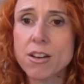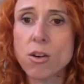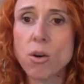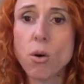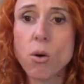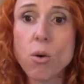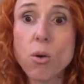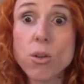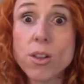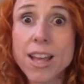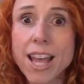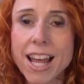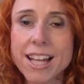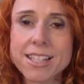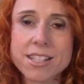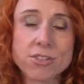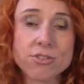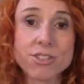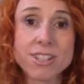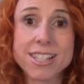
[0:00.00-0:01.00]
all
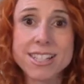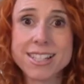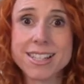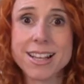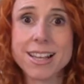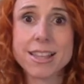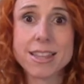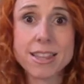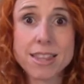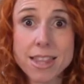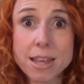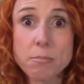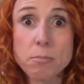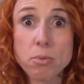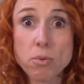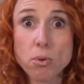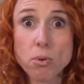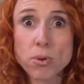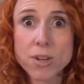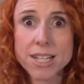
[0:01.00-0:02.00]
categories is like the
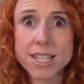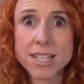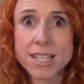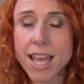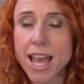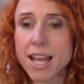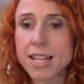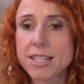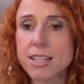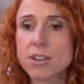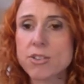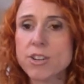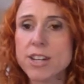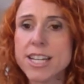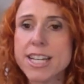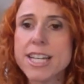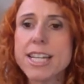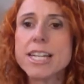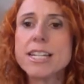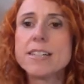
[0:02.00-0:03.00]
broadest
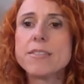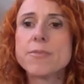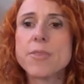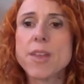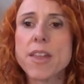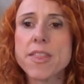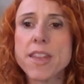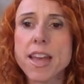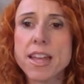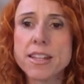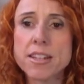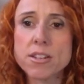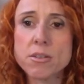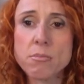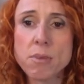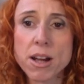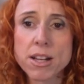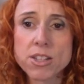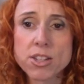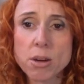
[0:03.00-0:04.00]
category, and then you
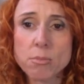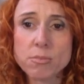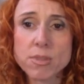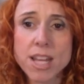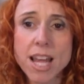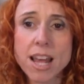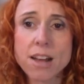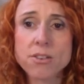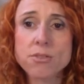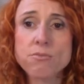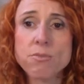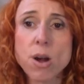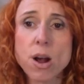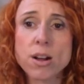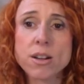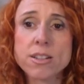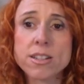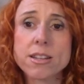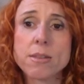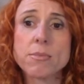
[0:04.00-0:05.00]
might jump down a
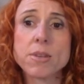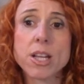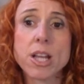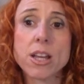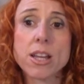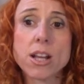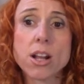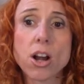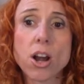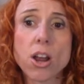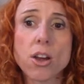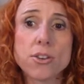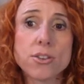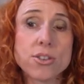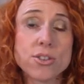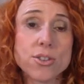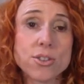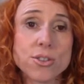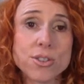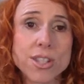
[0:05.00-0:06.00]
rung to something like
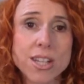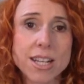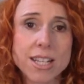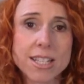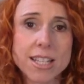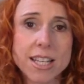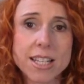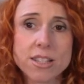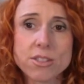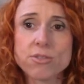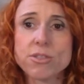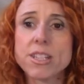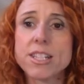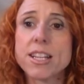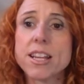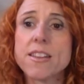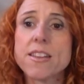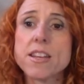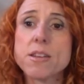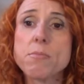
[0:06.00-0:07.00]
clothes, shoes and accessories,
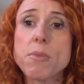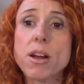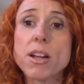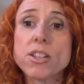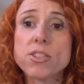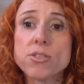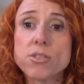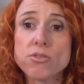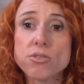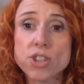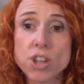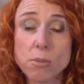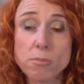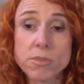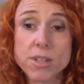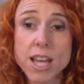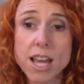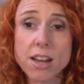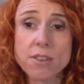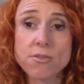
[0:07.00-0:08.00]
and then you might jump
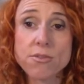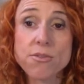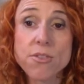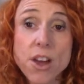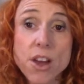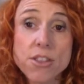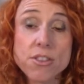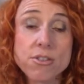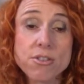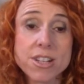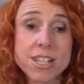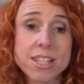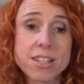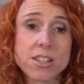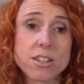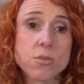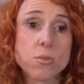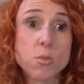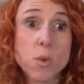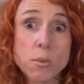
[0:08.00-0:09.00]
down further
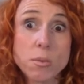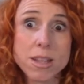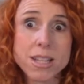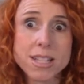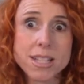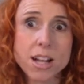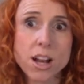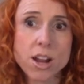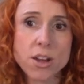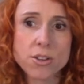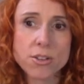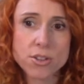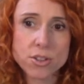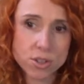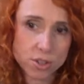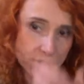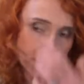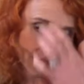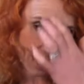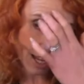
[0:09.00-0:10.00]
into women's clothes,
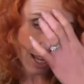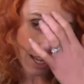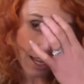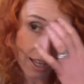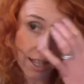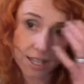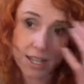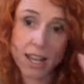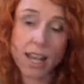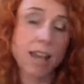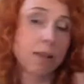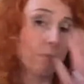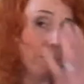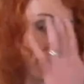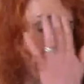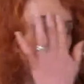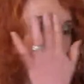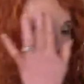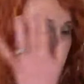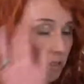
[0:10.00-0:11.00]
shoes and
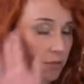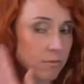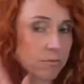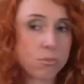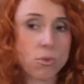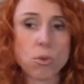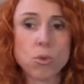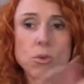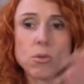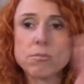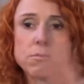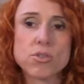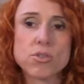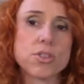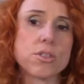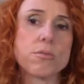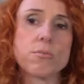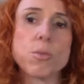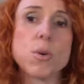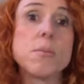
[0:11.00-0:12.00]
handbags, or
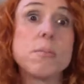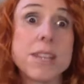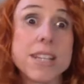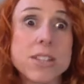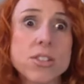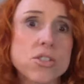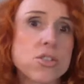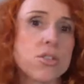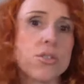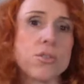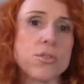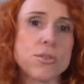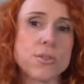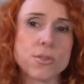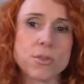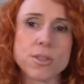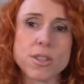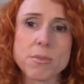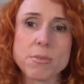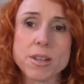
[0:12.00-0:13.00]
women's
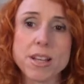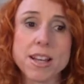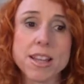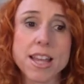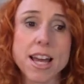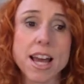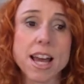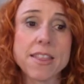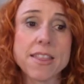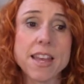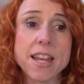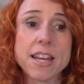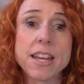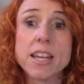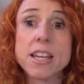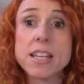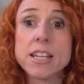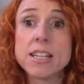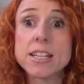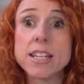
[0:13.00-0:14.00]
shoes or something like that. And then
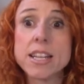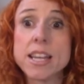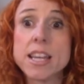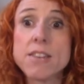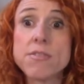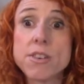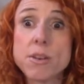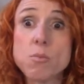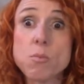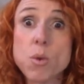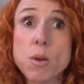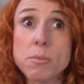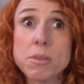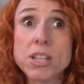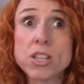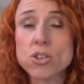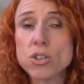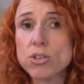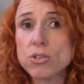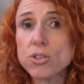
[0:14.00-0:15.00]
even in
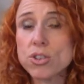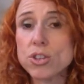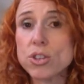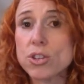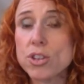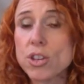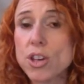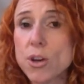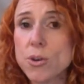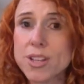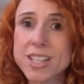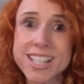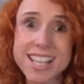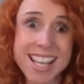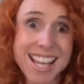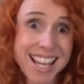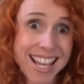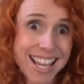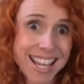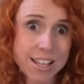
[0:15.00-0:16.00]
women's shoes you can go into
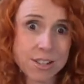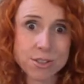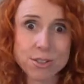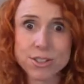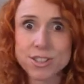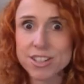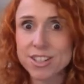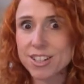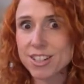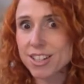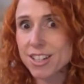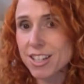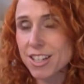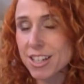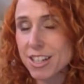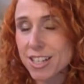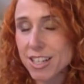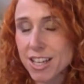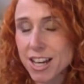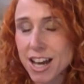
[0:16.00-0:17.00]
heels and
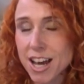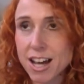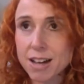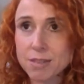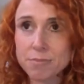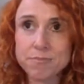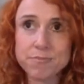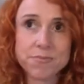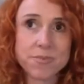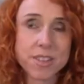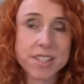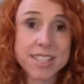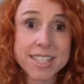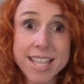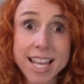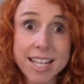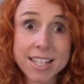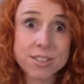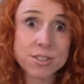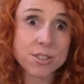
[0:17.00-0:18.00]

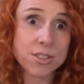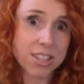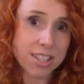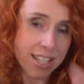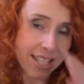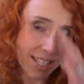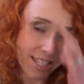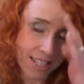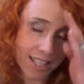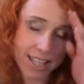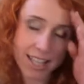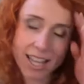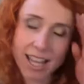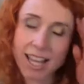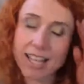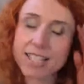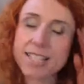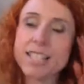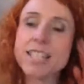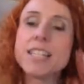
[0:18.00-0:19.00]
sandals and things like
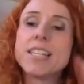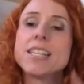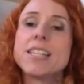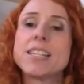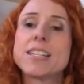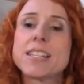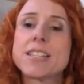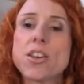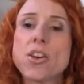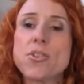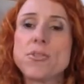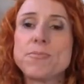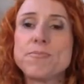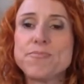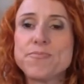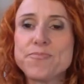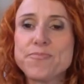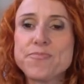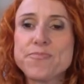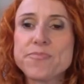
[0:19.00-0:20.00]
that. So
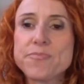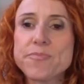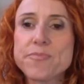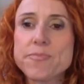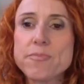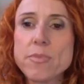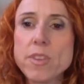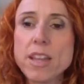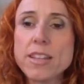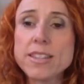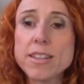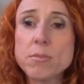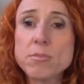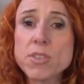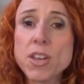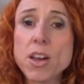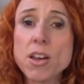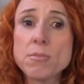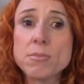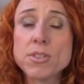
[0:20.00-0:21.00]

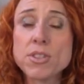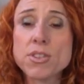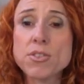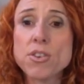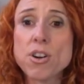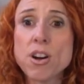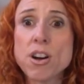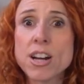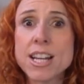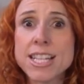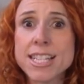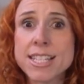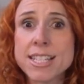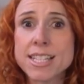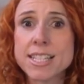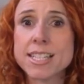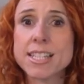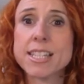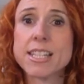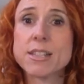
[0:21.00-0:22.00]
sometimes there are
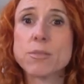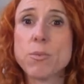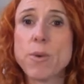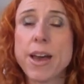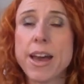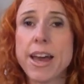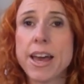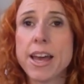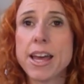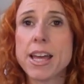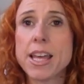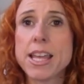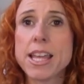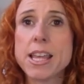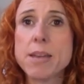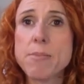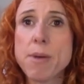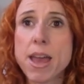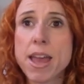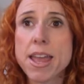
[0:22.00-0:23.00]
instances where
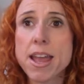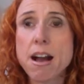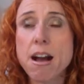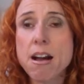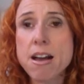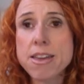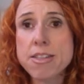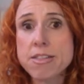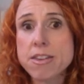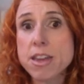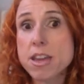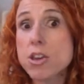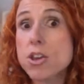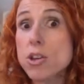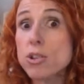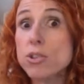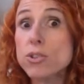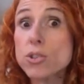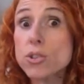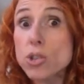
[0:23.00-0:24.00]
eBay, I think,
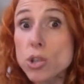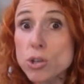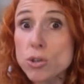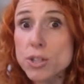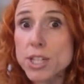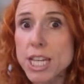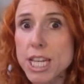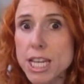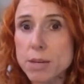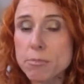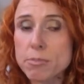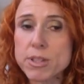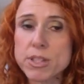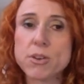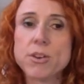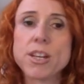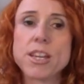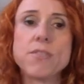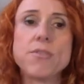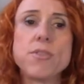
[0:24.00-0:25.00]
goes too deep.
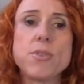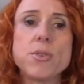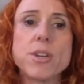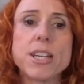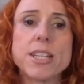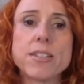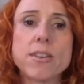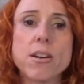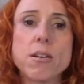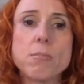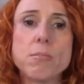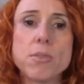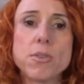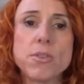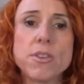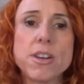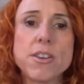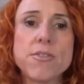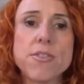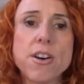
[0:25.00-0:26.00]
So I'll give you an
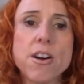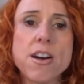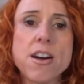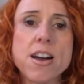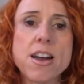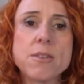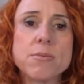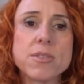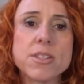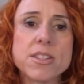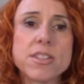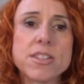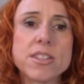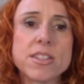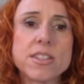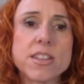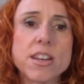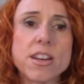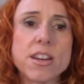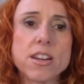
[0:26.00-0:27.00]
example. If I was to
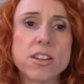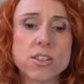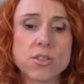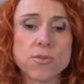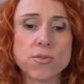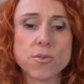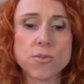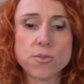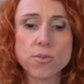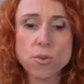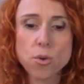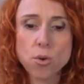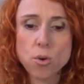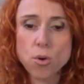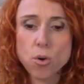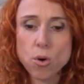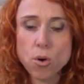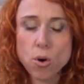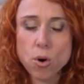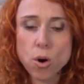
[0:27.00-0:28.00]
search
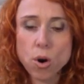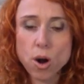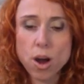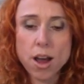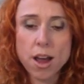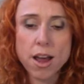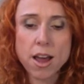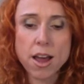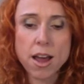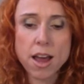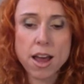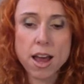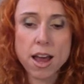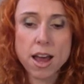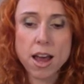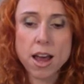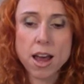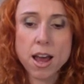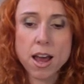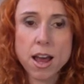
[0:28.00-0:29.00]
for
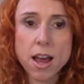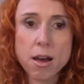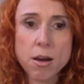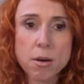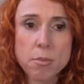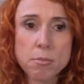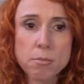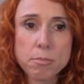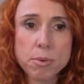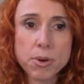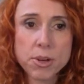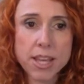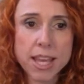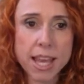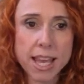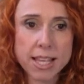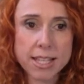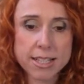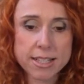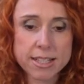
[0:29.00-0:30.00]
a
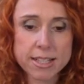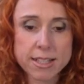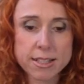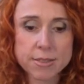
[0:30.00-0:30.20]
bookcase,